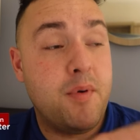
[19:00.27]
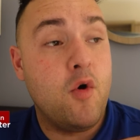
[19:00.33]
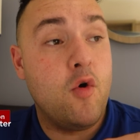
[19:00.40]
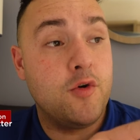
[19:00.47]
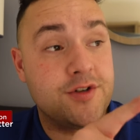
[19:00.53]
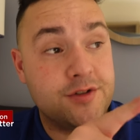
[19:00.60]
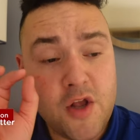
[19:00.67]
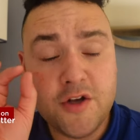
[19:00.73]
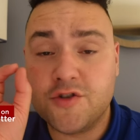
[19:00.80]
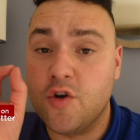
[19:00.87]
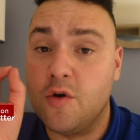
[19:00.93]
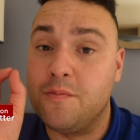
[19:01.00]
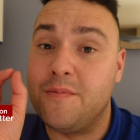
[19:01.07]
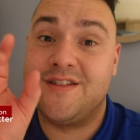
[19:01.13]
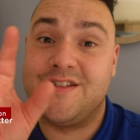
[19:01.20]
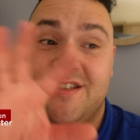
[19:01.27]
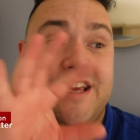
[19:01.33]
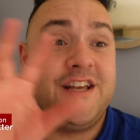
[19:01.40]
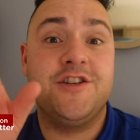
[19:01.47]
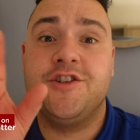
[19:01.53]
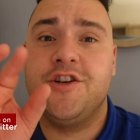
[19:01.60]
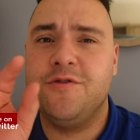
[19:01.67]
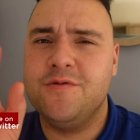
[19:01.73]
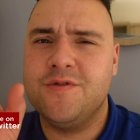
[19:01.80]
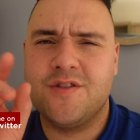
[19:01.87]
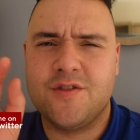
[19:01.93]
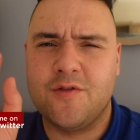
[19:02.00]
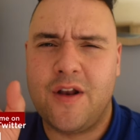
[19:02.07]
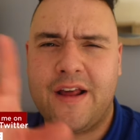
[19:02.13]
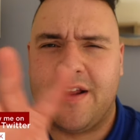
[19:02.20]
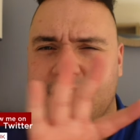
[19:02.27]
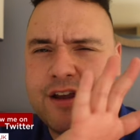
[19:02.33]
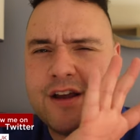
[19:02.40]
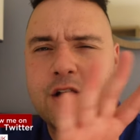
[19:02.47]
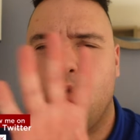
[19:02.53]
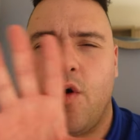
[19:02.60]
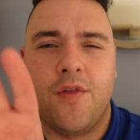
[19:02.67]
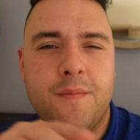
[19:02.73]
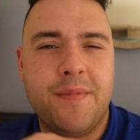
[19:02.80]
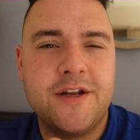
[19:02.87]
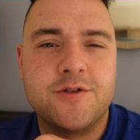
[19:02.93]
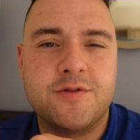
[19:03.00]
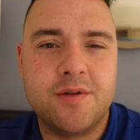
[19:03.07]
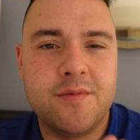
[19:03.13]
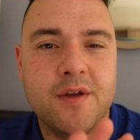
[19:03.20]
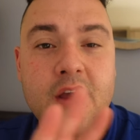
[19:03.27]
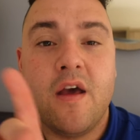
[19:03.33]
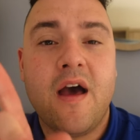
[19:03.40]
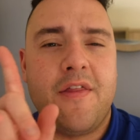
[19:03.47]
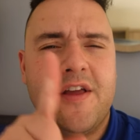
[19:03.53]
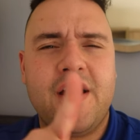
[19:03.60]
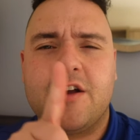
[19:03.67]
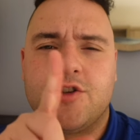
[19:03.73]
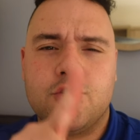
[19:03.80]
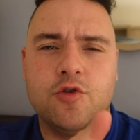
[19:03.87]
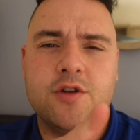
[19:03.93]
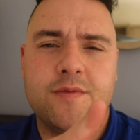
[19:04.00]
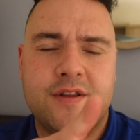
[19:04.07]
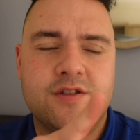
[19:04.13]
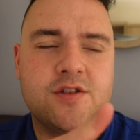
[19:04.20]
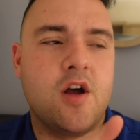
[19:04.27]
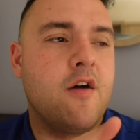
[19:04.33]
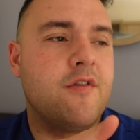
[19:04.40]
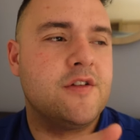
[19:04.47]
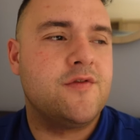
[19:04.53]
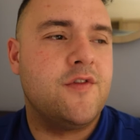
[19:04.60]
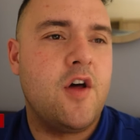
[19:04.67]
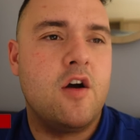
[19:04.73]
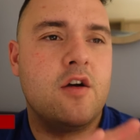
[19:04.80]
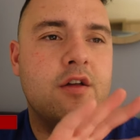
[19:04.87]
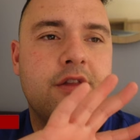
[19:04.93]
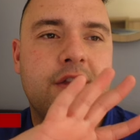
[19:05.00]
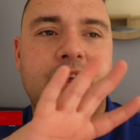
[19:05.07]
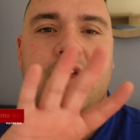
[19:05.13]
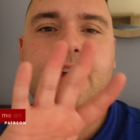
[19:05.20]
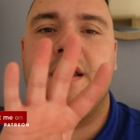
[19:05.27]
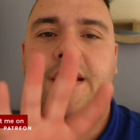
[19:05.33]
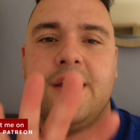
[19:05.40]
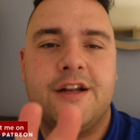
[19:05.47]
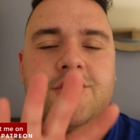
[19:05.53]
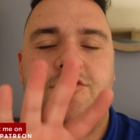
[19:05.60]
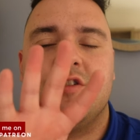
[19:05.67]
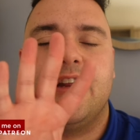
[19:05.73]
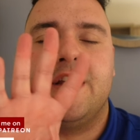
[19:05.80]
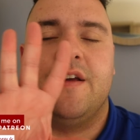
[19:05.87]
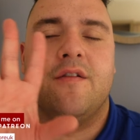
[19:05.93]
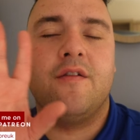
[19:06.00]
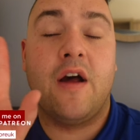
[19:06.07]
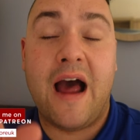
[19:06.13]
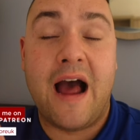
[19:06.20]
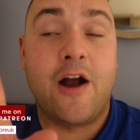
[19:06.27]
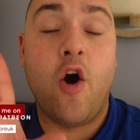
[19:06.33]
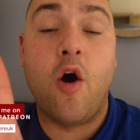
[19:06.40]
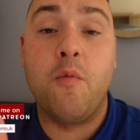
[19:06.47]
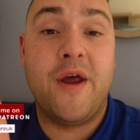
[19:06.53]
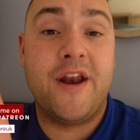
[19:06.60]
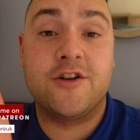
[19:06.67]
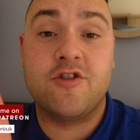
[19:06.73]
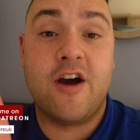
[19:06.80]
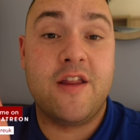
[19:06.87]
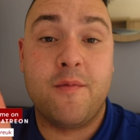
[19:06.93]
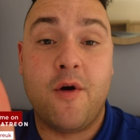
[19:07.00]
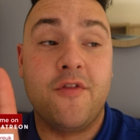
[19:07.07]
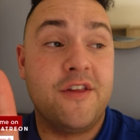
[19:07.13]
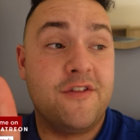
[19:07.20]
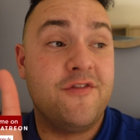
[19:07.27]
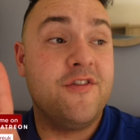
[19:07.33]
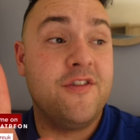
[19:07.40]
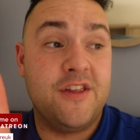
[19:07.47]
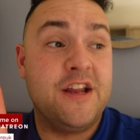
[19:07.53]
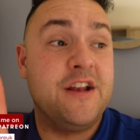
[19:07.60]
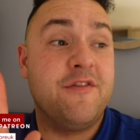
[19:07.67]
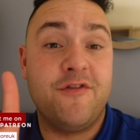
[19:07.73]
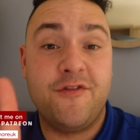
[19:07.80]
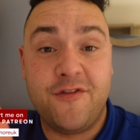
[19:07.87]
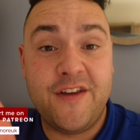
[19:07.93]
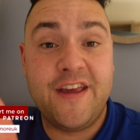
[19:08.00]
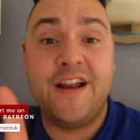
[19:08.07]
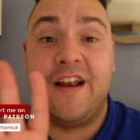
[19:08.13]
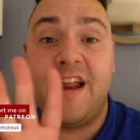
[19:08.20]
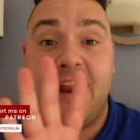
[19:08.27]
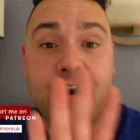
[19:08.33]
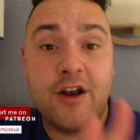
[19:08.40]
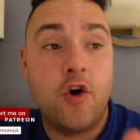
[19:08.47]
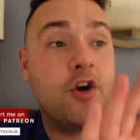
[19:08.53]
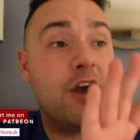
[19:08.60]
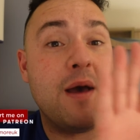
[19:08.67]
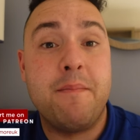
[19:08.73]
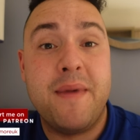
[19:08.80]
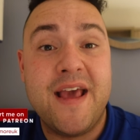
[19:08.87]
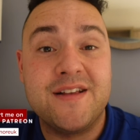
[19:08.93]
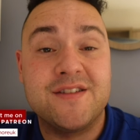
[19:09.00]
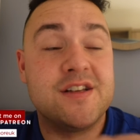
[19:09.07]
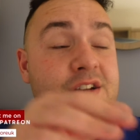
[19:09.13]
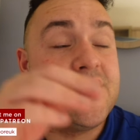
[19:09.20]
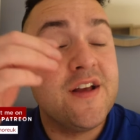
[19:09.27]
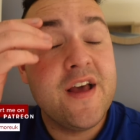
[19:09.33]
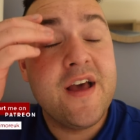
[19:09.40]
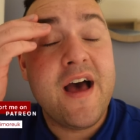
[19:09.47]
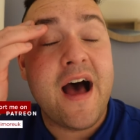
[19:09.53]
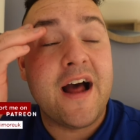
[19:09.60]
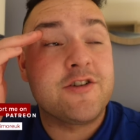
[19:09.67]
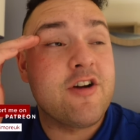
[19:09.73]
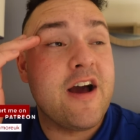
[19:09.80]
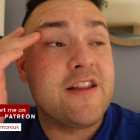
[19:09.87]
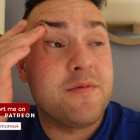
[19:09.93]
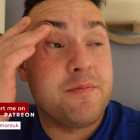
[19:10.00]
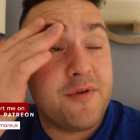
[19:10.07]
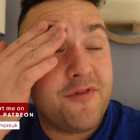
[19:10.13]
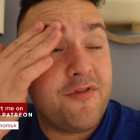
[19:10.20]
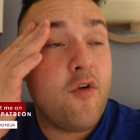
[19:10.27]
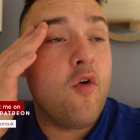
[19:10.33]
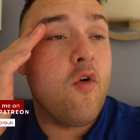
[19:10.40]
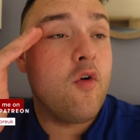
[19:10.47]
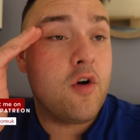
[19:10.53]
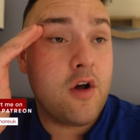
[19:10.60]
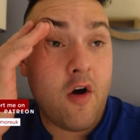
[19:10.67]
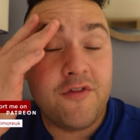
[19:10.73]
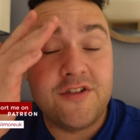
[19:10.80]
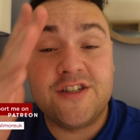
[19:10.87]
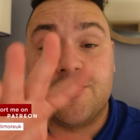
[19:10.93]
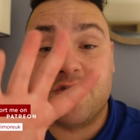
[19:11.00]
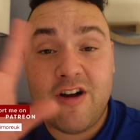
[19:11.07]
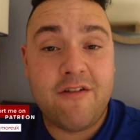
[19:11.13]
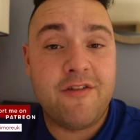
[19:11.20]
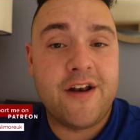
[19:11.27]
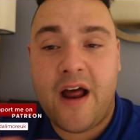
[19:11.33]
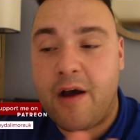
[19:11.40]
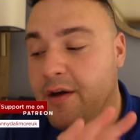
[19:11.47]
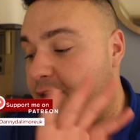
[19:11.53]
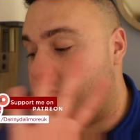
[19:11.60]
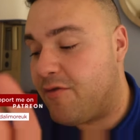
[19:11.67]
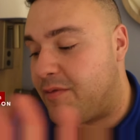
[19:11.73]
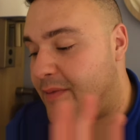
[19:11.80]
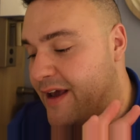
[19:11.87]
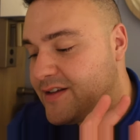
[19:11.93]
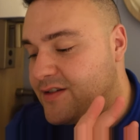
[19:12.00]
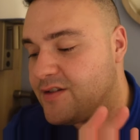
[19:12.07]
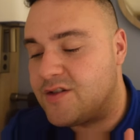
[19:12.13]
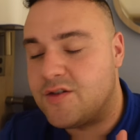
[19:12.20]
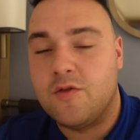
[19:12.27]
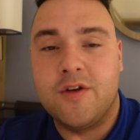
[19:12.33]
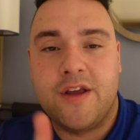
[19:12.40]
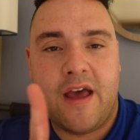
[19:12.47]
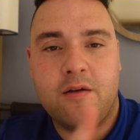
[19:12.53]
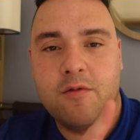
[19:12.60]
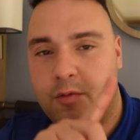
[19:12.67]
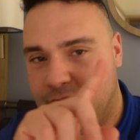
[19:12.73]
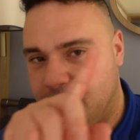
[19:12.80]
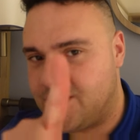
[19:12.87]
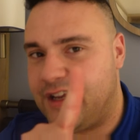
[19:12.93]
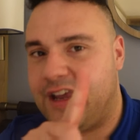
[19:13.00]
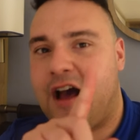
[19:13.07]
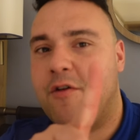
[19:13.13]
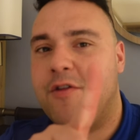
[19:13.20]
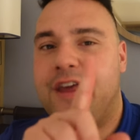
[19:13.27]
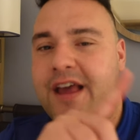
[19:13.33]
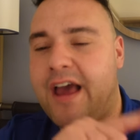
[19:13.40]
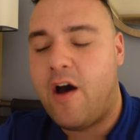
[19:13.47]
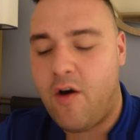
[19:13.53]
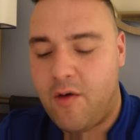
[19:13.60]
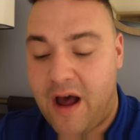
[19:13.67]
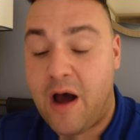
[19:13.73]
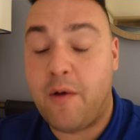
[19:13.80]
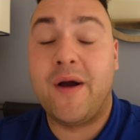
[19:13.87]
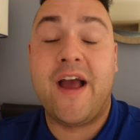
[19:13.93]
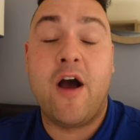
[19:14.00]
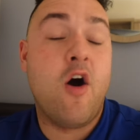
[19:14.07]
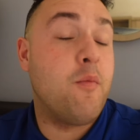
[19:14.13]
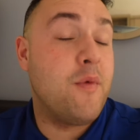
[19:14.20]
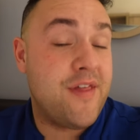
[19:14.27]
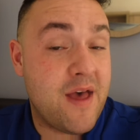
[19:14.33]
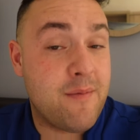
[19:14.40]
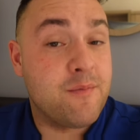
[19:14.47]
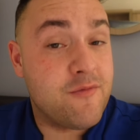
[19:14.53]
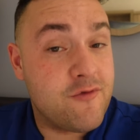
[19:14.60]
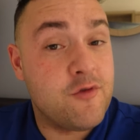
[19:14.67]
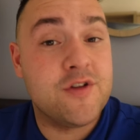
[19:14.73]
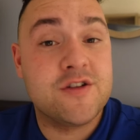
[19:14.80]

bought some sea shoes, so like you can go on the beach with them. I think I showed them at the start of this vlog. They literally, I can't wait to try them on. They feel and look amazing. I tried them before, obviously traveling out, and they were amazing. So yeah, we'll see how I get on with them through